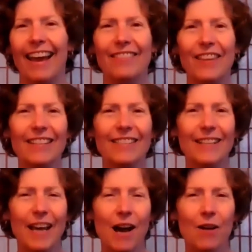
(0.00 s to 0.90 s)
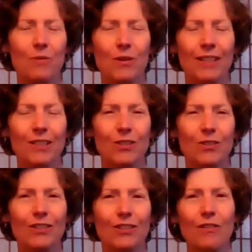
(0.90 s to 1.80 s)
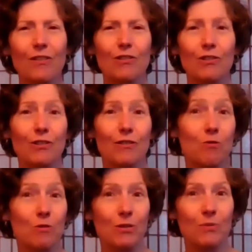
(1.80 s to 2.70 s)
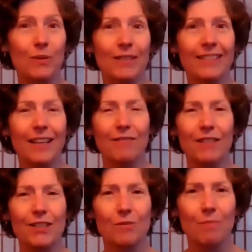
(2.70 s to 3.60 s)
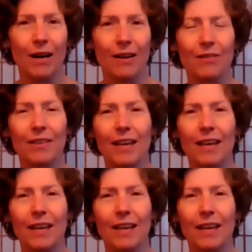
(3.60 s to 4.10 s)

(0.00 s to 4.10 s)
And that's an hour. It's usually the third or fourth Wednesday of each month.